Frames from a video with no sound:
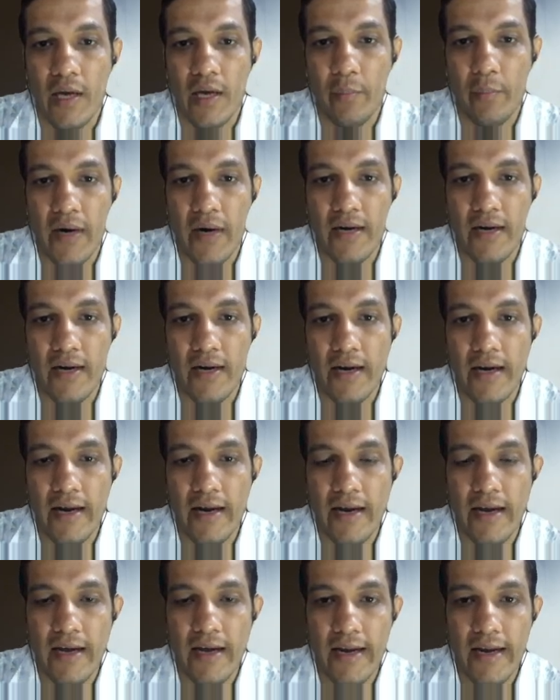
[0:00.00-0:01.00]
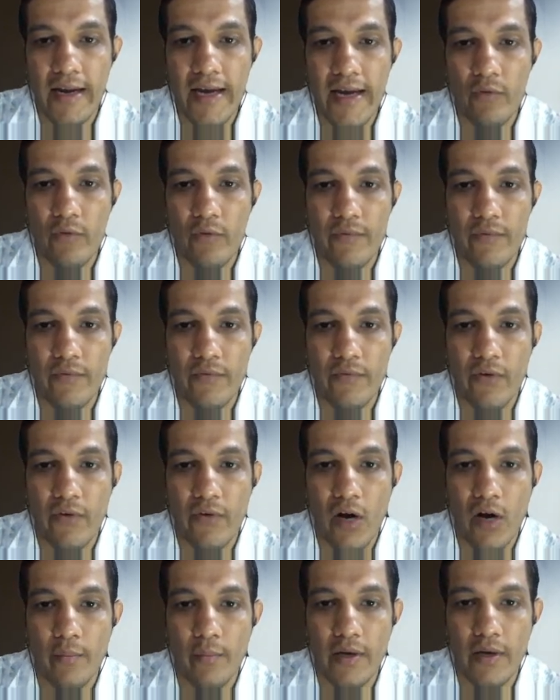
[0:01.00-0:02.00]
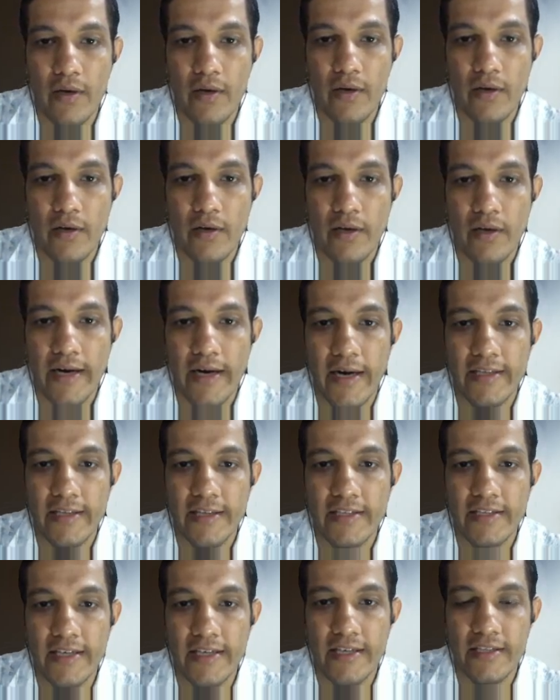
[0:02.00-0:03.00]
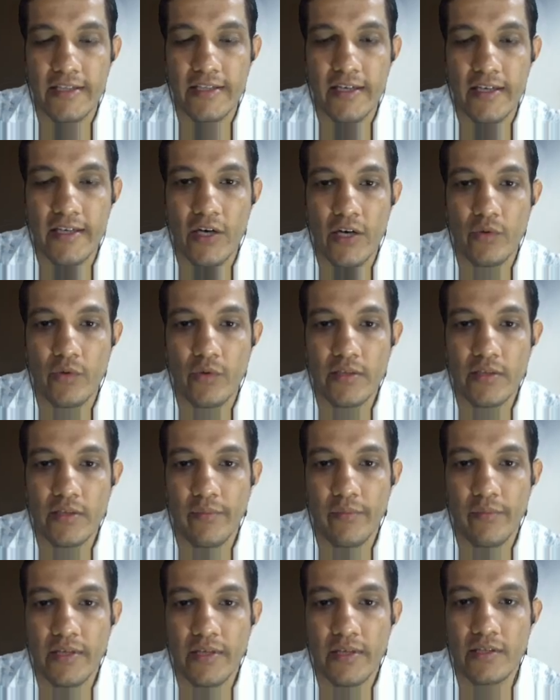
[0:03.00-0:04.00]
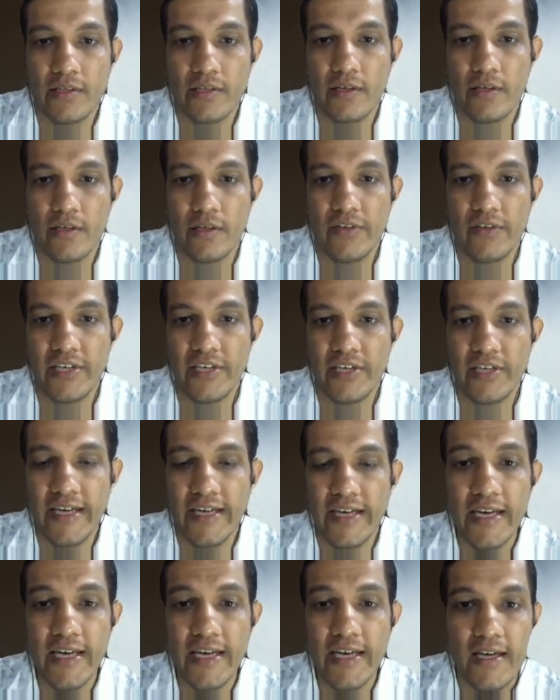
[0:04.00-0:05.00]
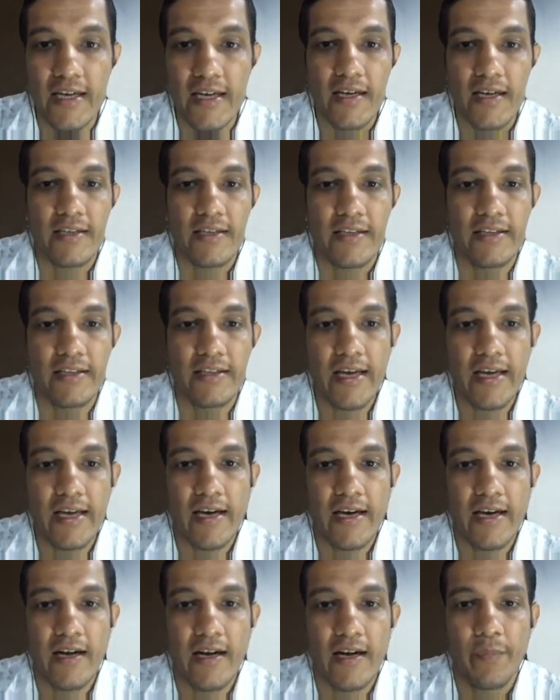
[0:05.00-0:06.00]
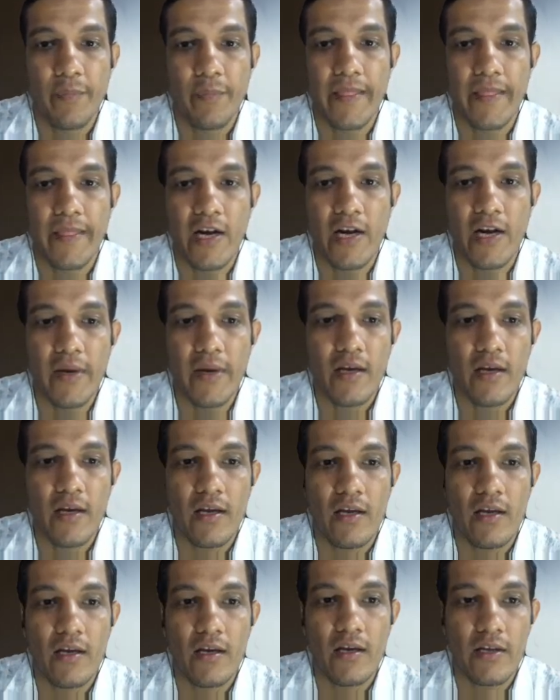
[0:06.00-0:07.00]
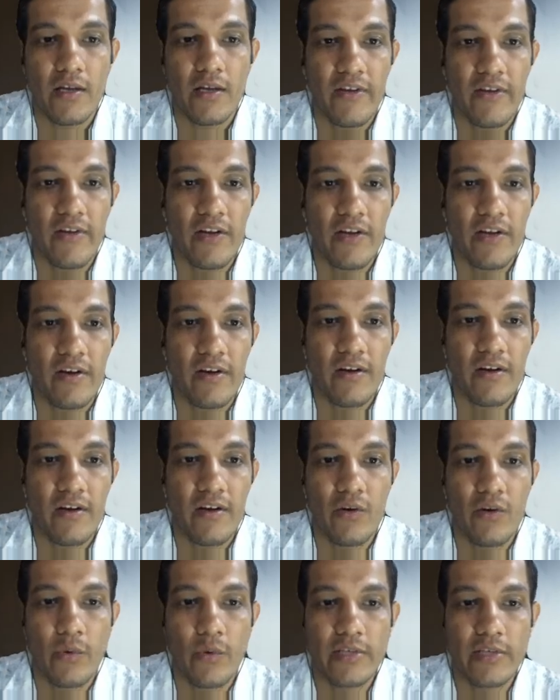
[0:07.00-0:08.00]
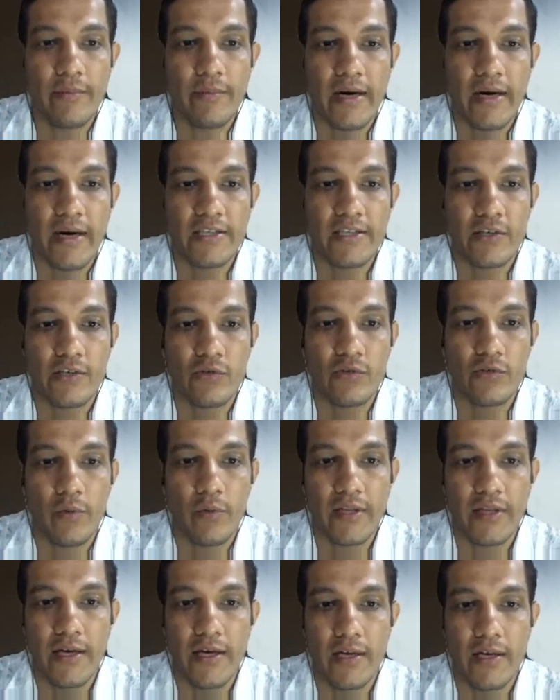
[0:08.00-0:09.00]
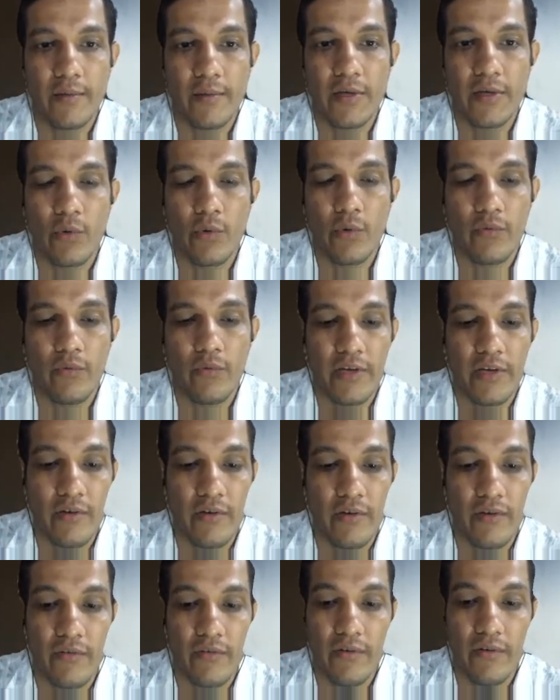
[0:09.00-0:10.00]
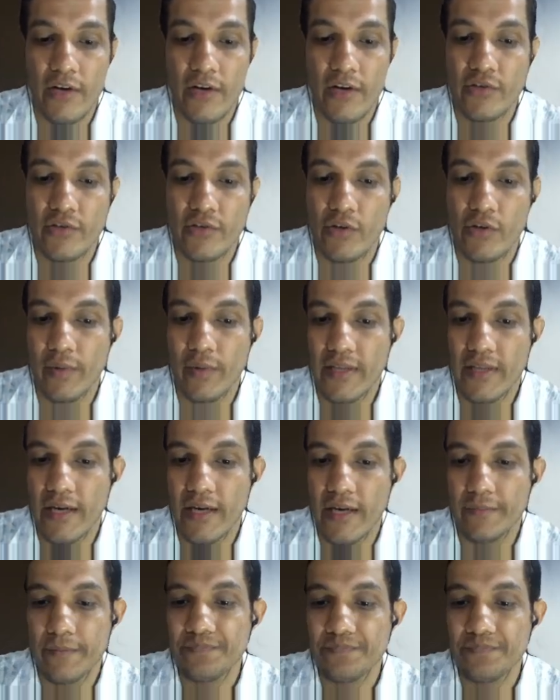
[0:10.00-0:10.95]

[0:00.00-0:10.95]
but a layer will be formed at this region near to the surface vicinity. There will be the no slip conditions will be there. That means no velocity will be there.